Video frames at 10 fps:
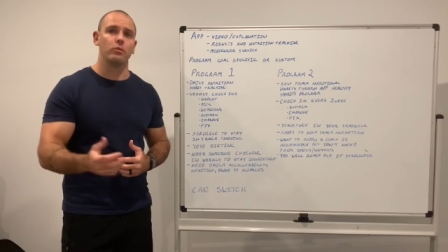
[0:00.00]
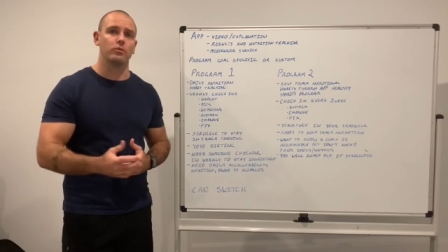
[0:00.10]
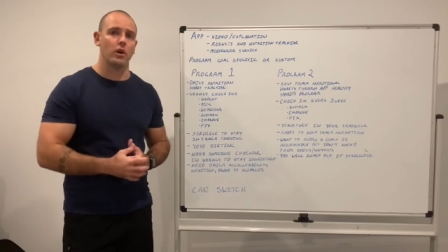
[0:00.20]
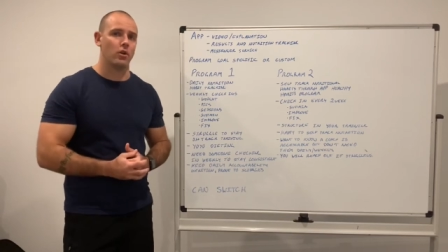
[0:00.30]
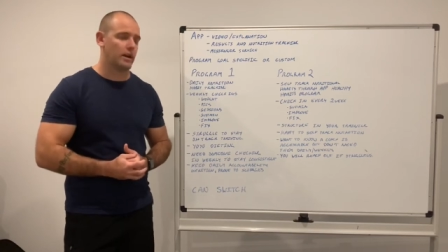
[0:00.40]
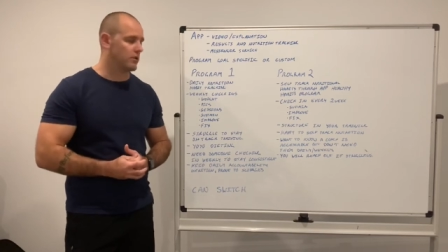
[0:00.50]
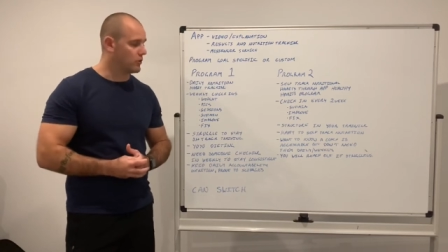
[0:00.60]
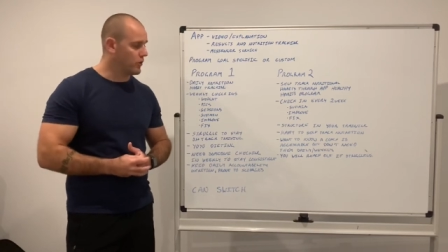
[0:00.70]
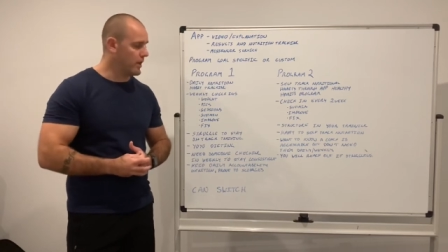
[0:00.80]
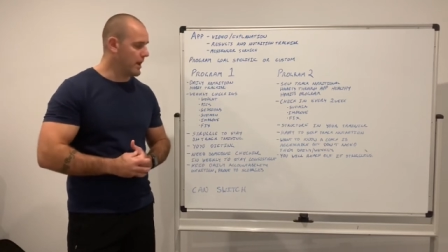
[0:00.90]
don't like to
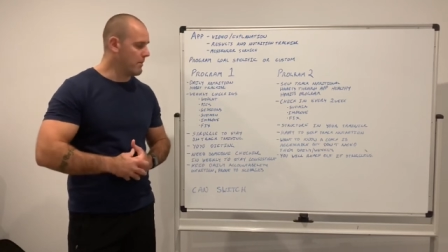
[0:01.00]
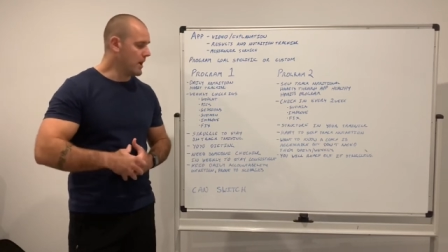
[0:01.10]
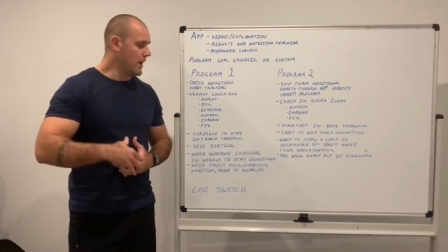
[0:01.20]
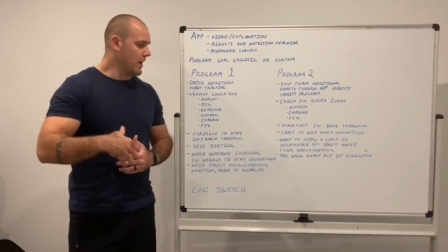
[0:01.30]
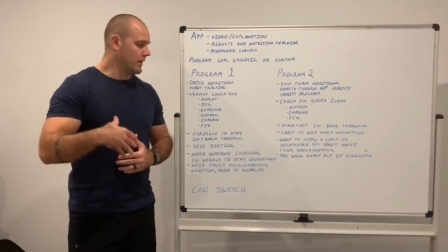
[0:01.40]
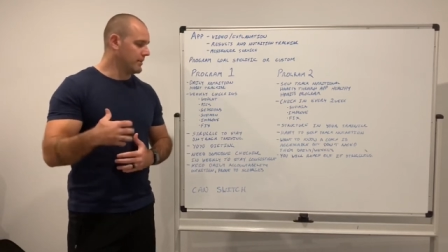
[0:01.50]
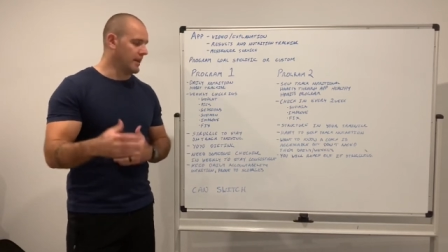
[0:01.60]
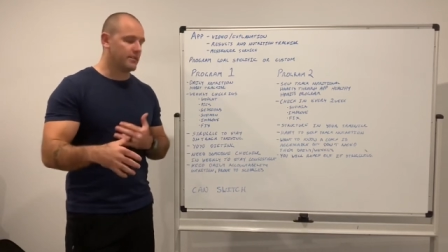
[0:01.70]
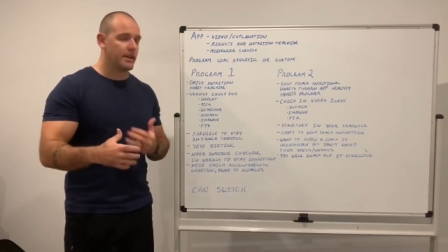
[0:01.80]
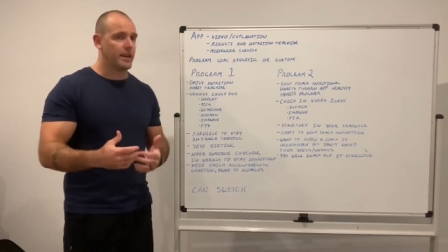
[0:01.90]
do them because it
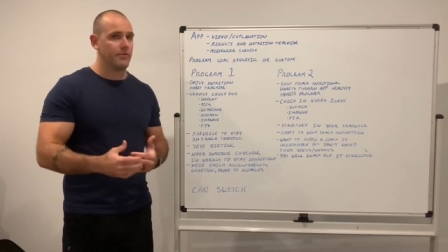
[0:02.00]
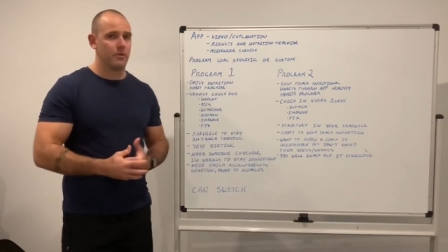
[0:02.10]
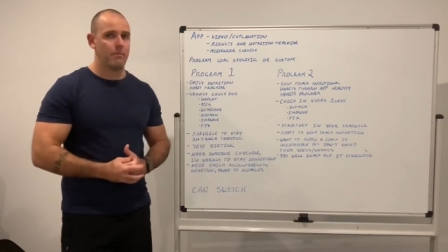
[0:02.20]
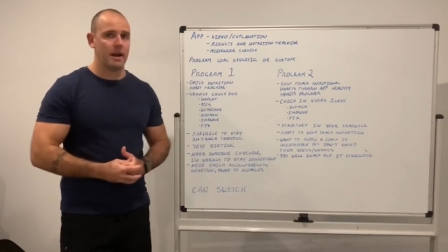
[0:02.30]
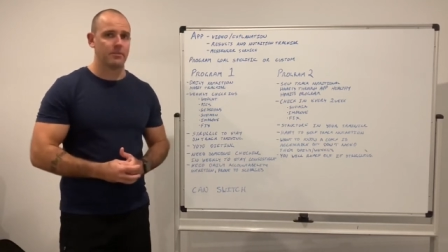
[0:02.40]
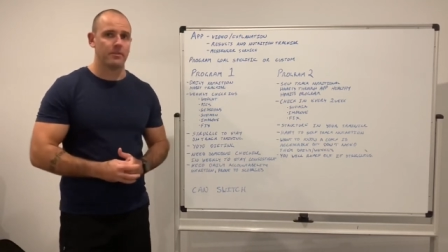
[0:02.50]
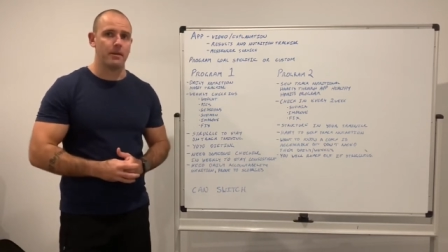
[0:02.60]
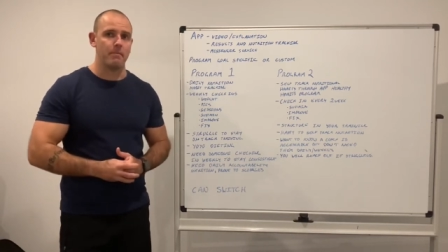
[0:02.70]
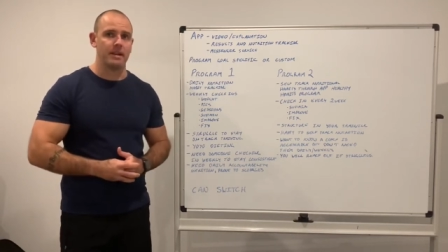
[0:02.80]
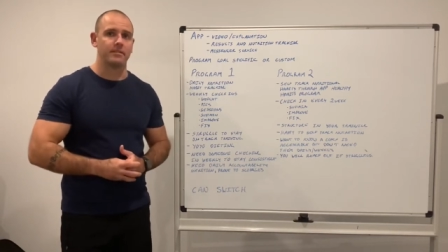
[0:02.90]
has a negative impact on
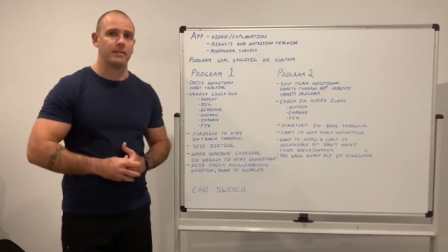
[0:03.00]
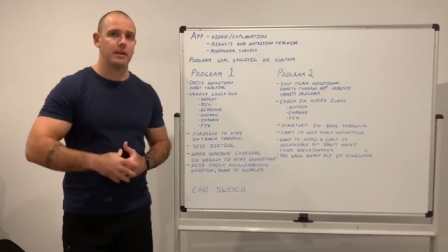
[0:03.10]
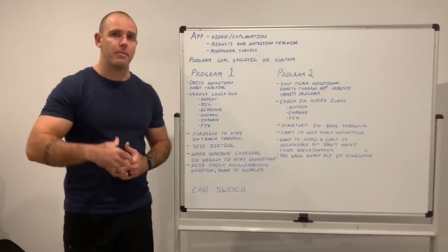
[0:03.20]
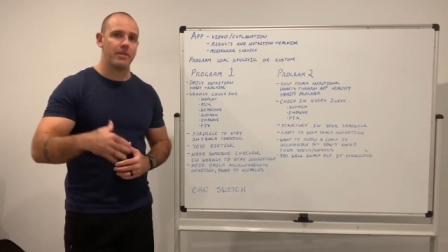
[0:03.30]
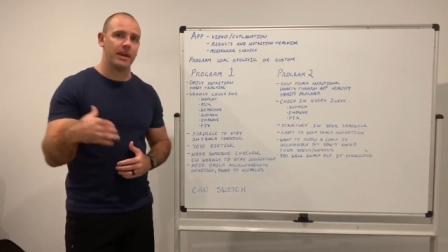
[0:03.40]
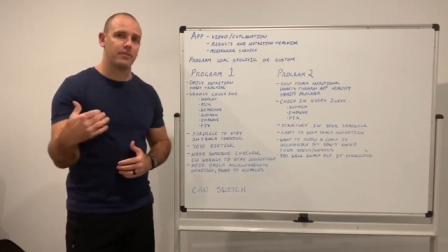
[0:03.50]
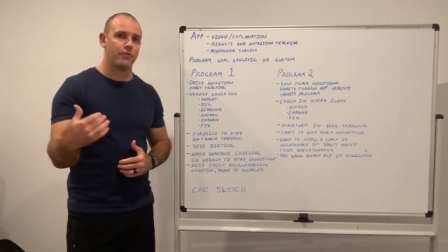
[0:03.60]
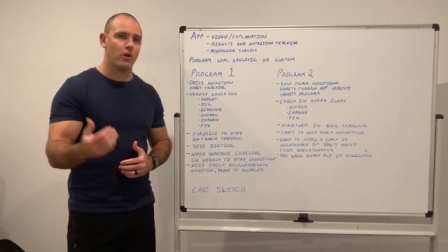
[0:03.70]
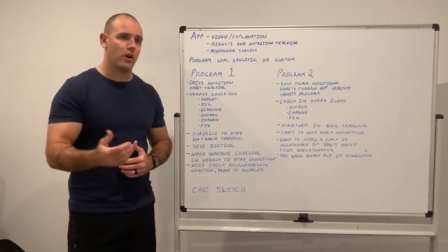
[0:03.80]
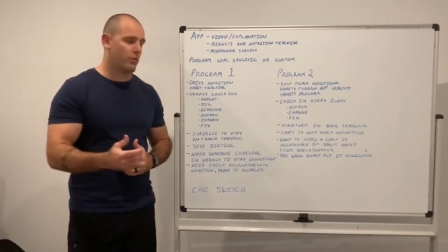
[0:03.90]
them mentally, but that's
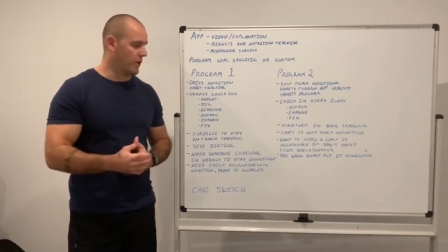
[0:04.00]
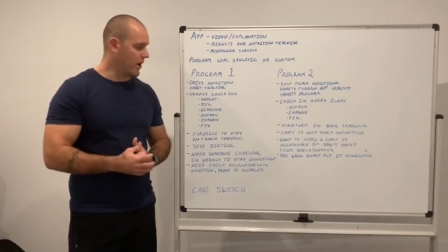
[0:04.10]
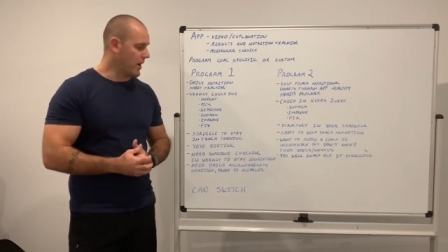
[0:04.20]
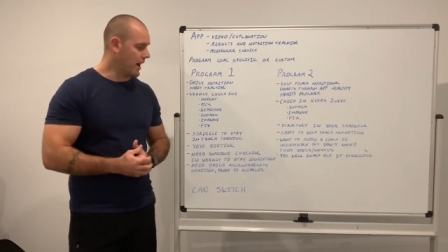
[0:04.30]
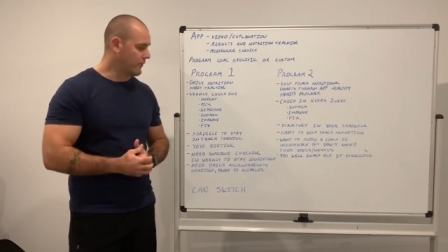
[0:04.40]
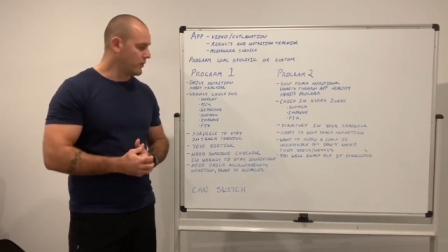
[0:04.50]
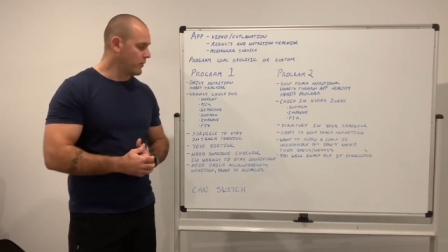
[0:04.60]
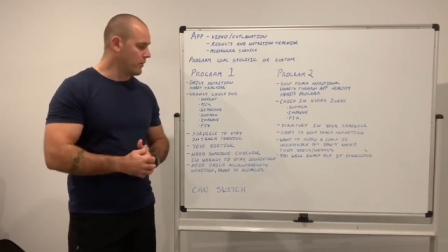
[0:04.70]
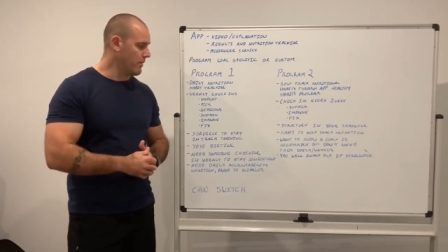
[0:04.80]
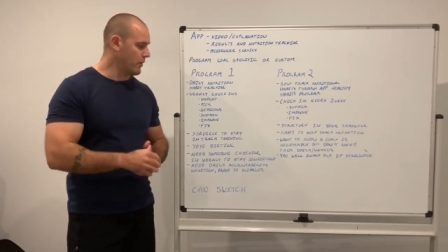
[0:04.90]
fine. We don't have to do
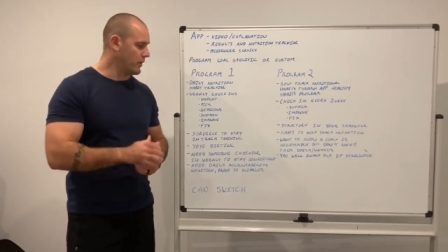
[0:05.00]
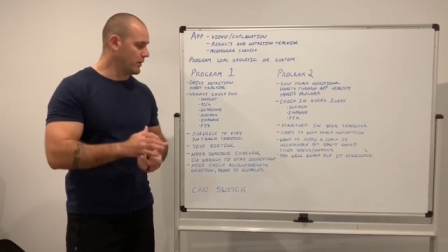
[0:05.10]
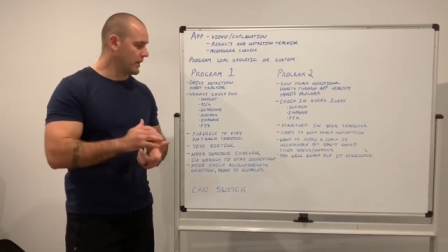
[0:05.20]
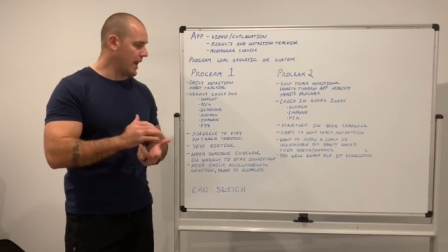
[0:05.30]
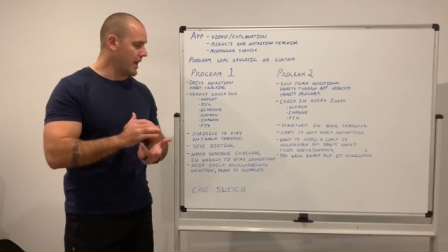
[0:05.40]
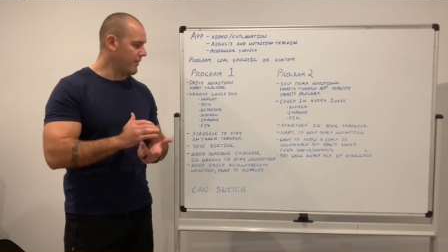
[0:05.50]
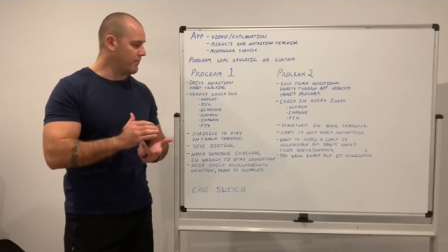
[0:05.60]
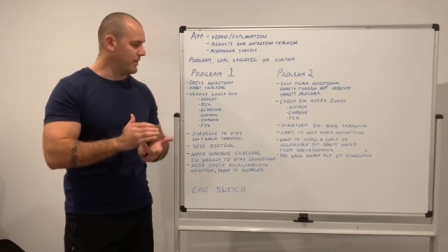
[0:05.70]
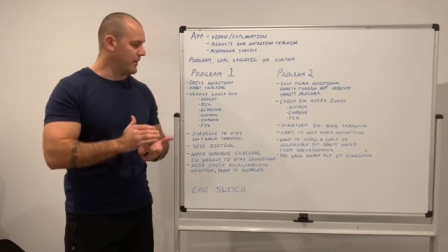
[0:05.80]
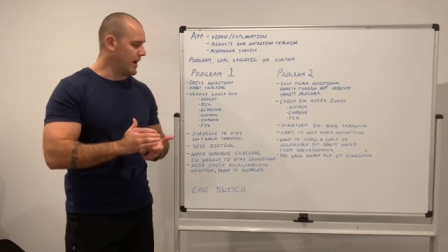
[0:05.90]
them, but we can have
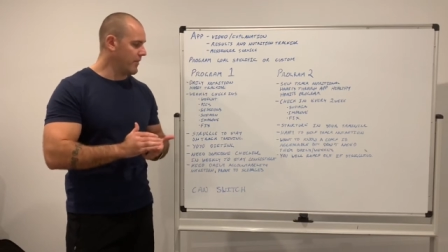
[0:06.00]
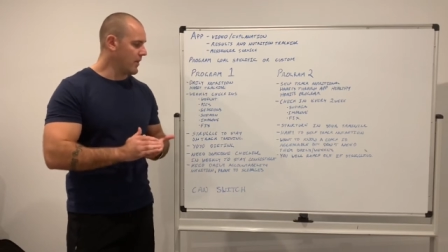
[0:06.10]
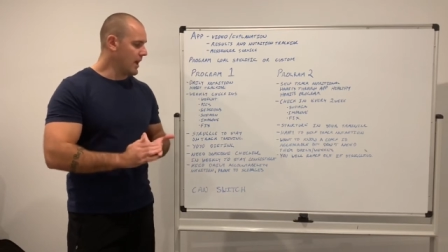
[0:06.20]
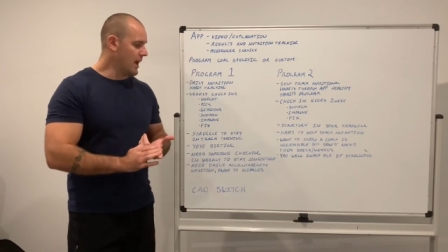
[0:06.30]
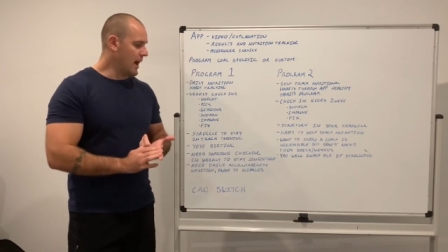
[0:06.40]
them in there.